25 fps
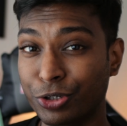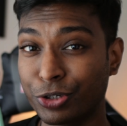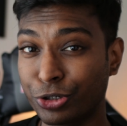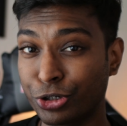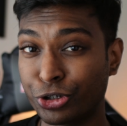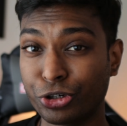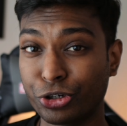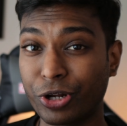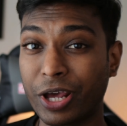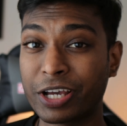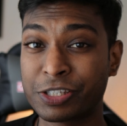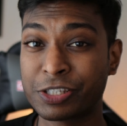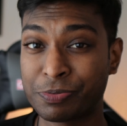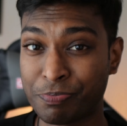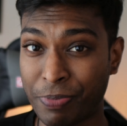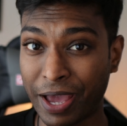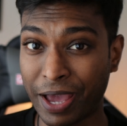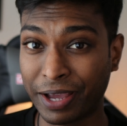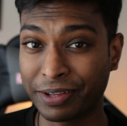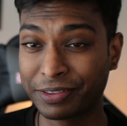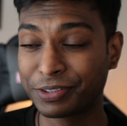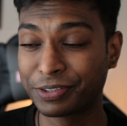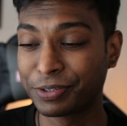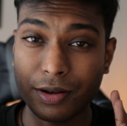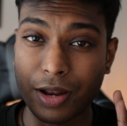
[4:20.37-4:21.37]
you should
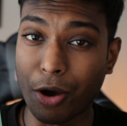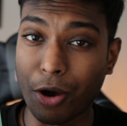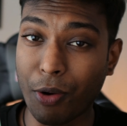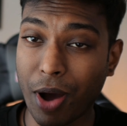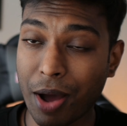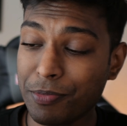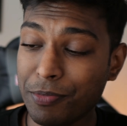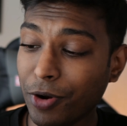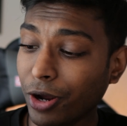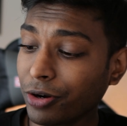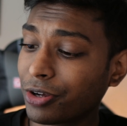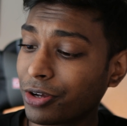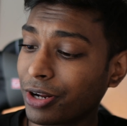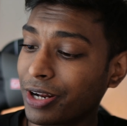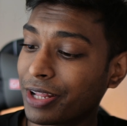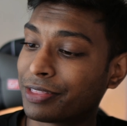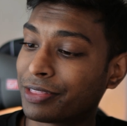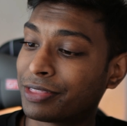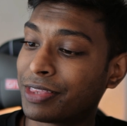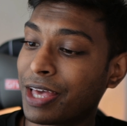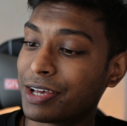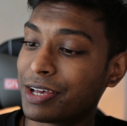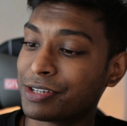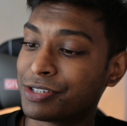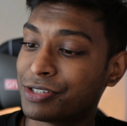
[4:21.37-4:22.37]
expect. Now, I'm not
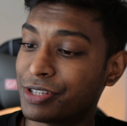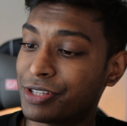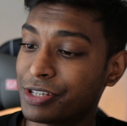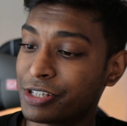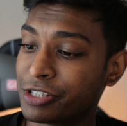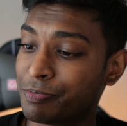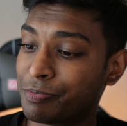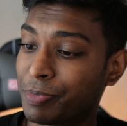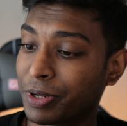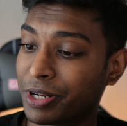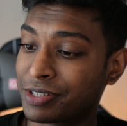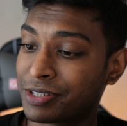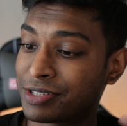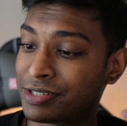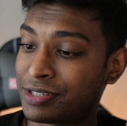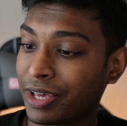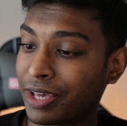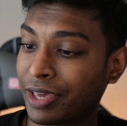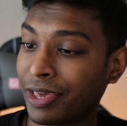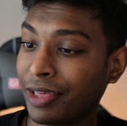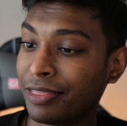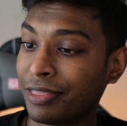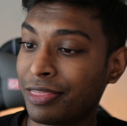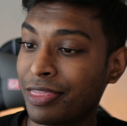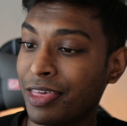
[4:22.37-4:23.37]
gonna test this, but the
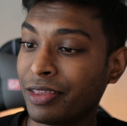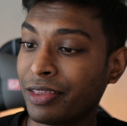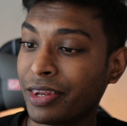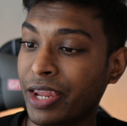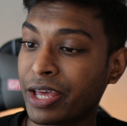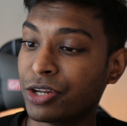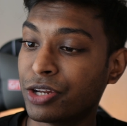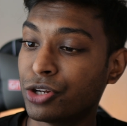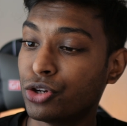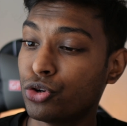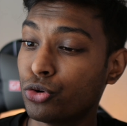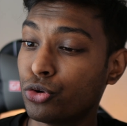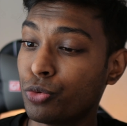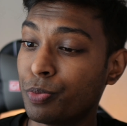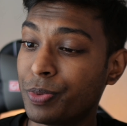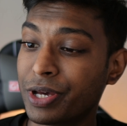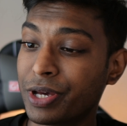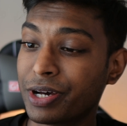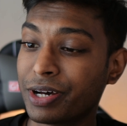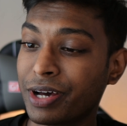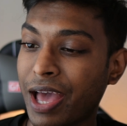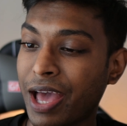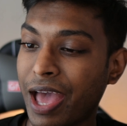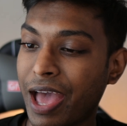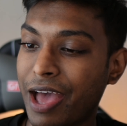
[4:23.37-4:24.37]
second thing that
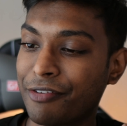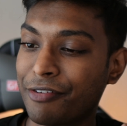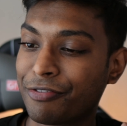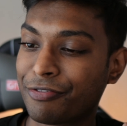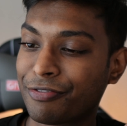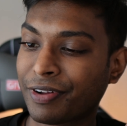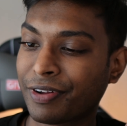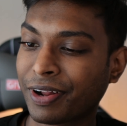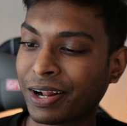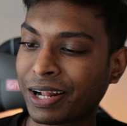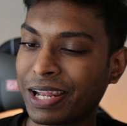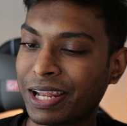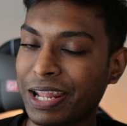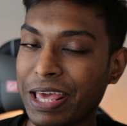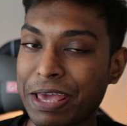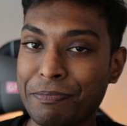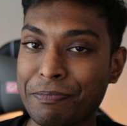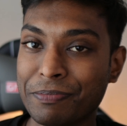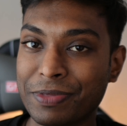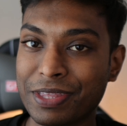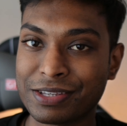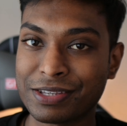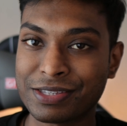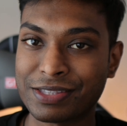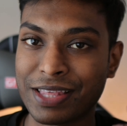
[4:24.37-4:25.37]
Nubia have
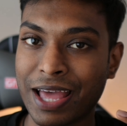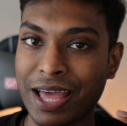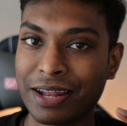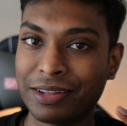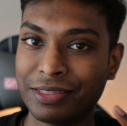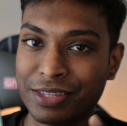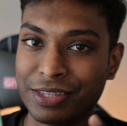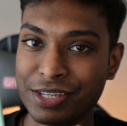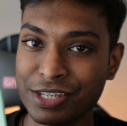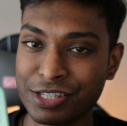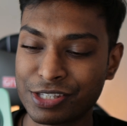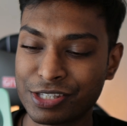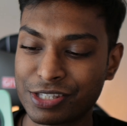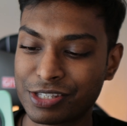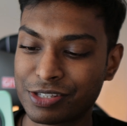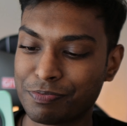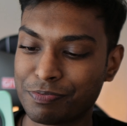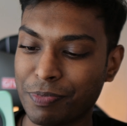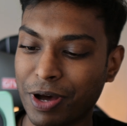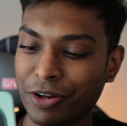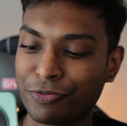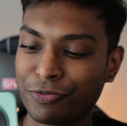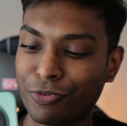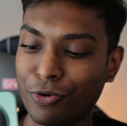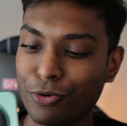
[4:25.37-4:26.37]
claimed is that this
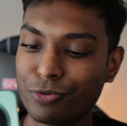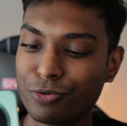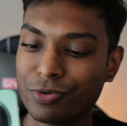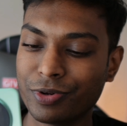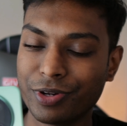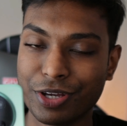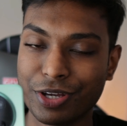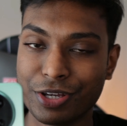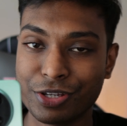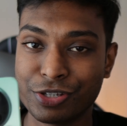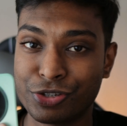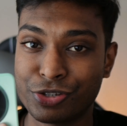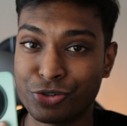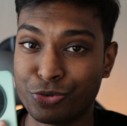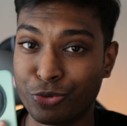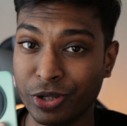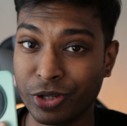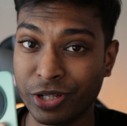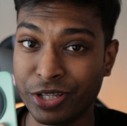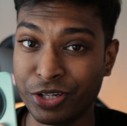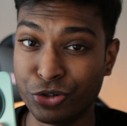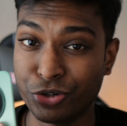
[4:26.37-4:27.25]
smartphone is really